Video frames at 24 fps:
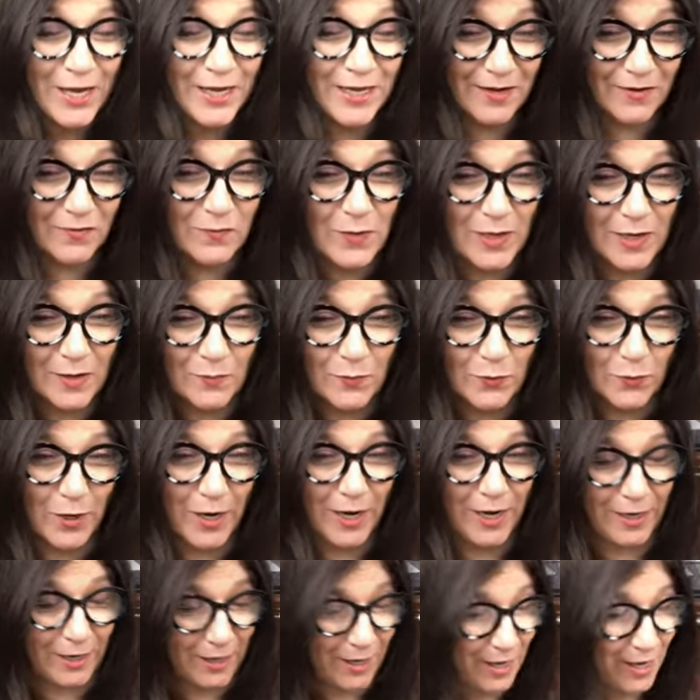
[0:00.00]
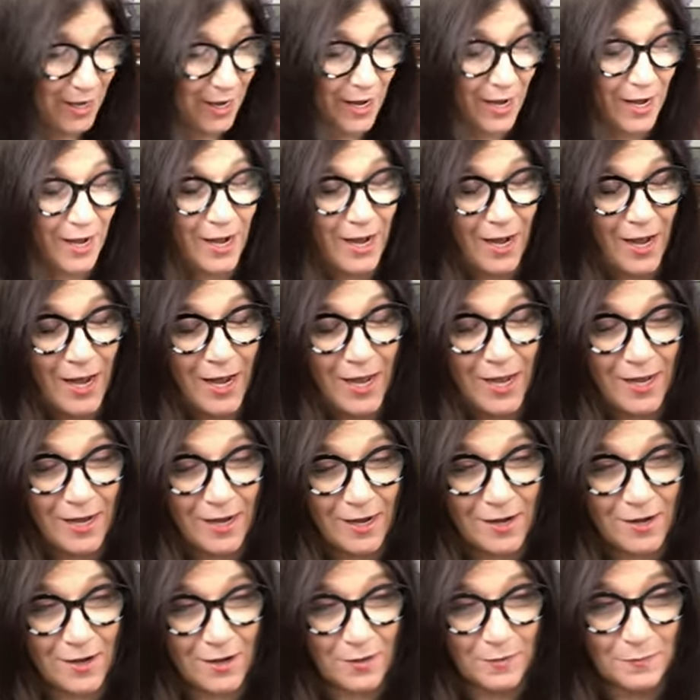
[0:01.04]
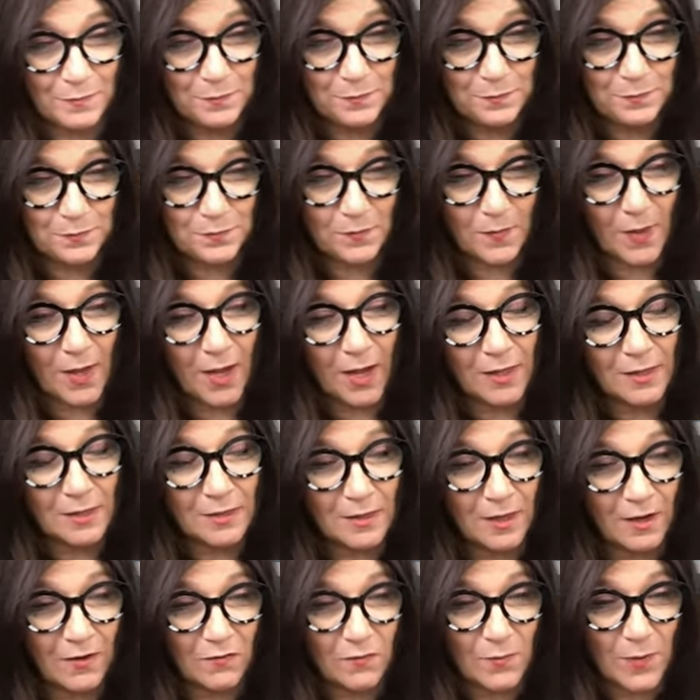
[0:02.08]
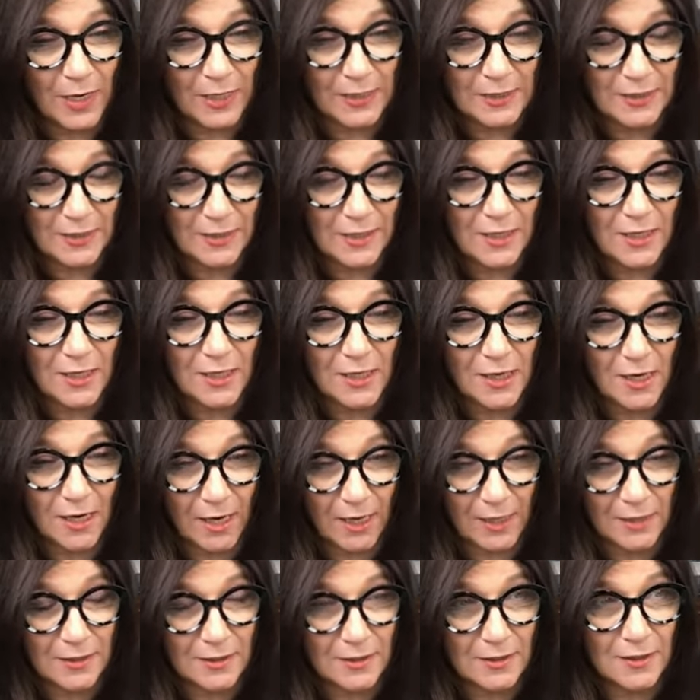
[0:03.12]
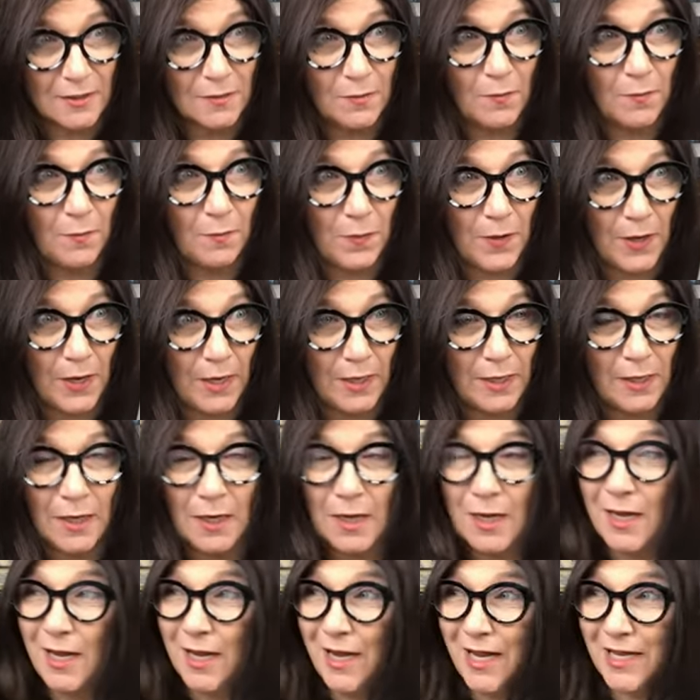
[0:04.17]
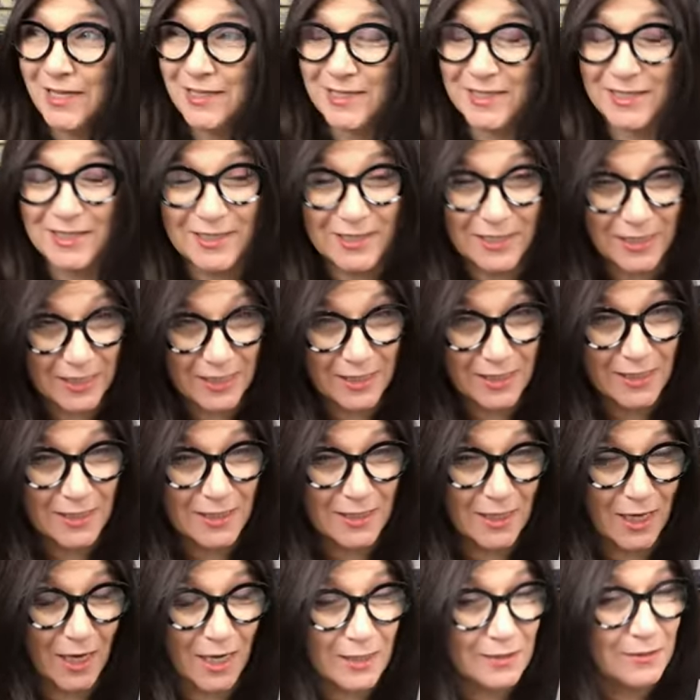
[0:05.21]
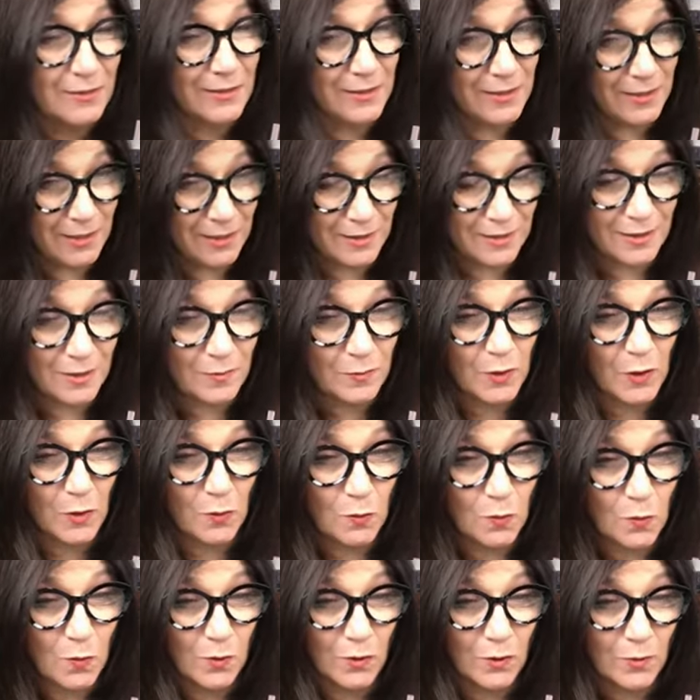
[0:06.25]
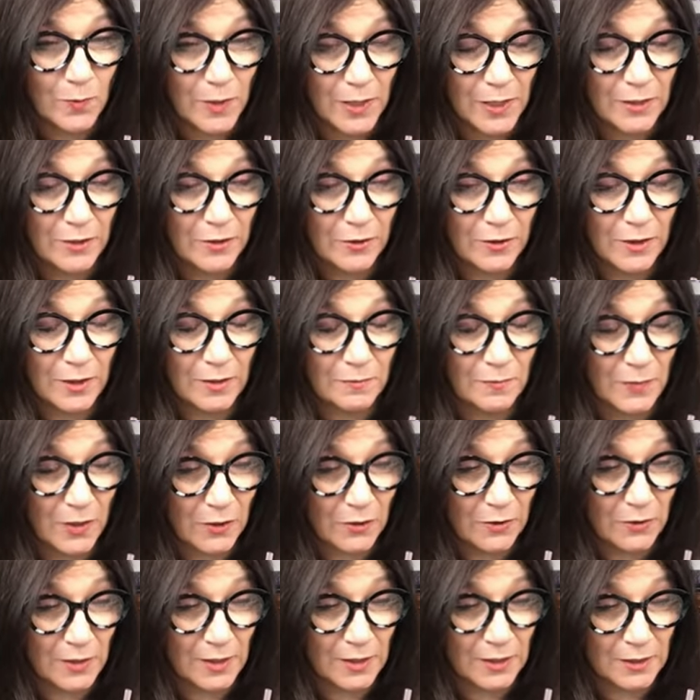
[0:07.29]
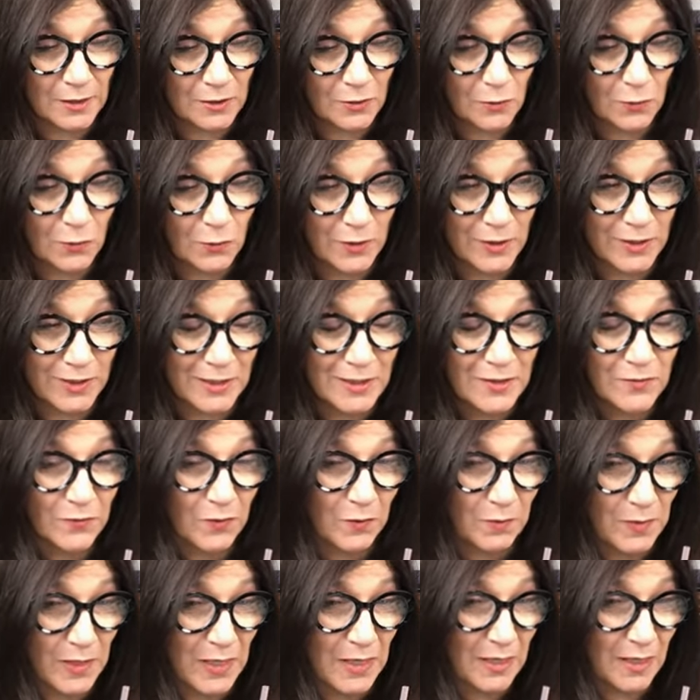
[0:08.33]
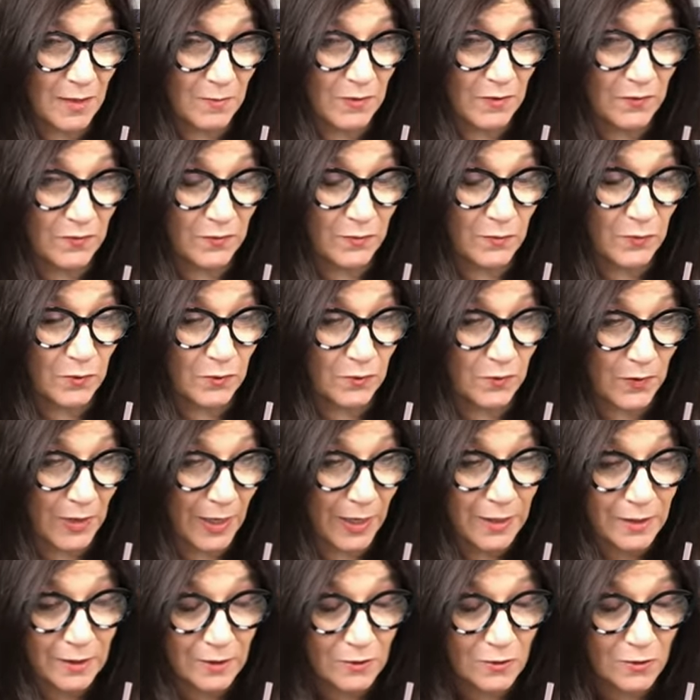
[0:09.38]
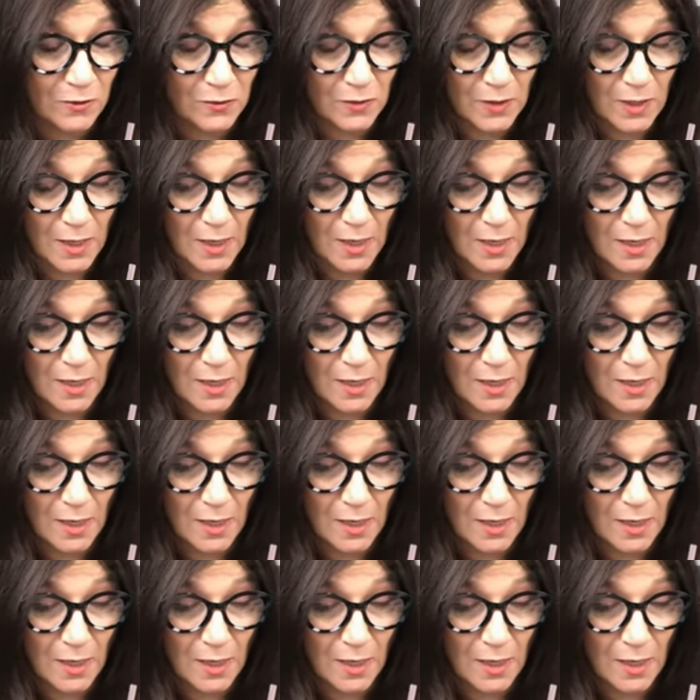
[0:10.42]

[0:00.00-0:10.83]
Give me a break. I um I love my tea iced, but it still is unseasonably warm here in Maryland, or it is for me coming from North Idaho.